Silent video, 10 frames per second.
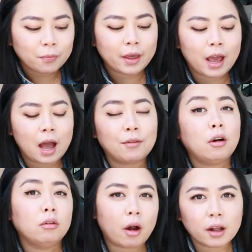They have a
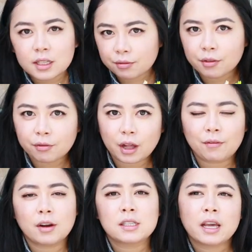lot of different
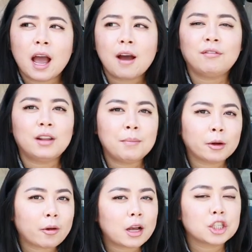flavors. They have
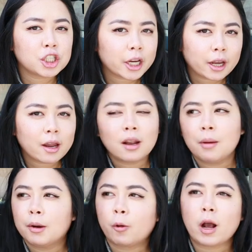lemongrass chicken,
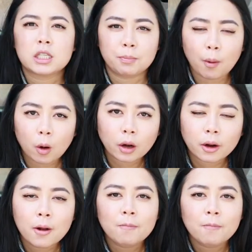lemongrass pork.